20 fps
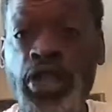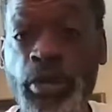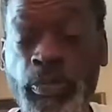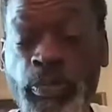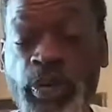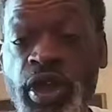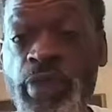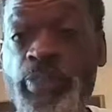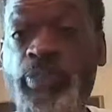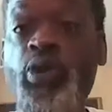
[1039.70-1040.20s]
the
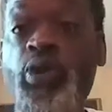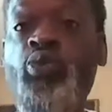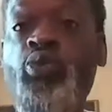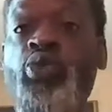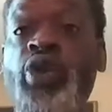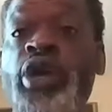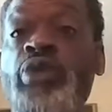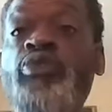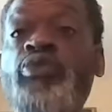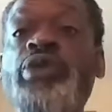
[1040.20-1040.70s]
people.
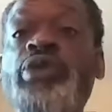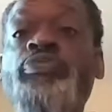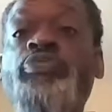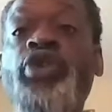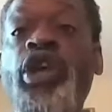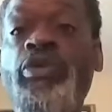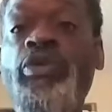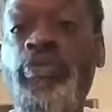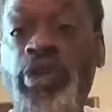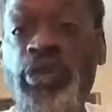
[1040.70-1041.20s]
When we
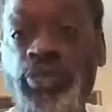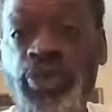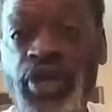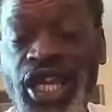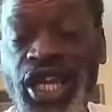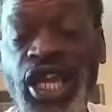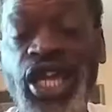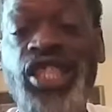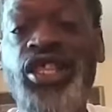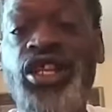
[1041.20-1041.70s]
bring people
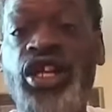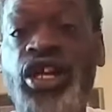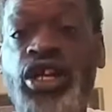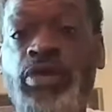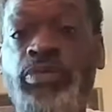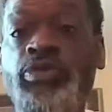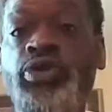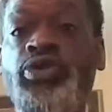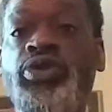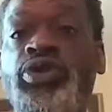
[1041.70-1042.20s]
together in the
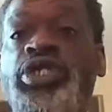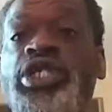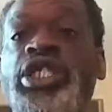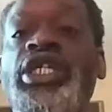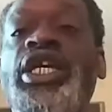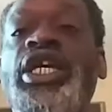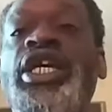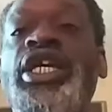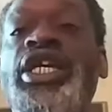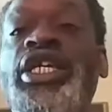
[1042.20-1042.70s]
community,
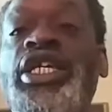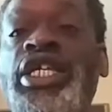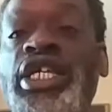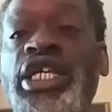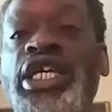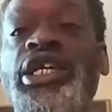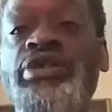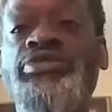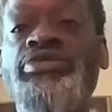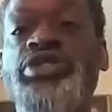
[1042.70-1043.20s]
it
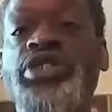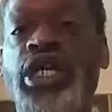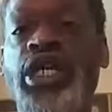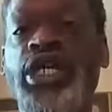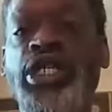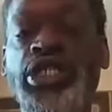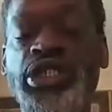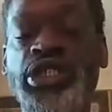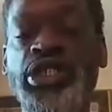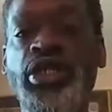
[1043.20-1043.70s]
gives
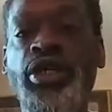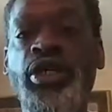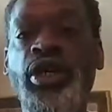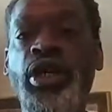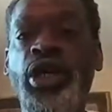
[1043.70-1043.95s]
us,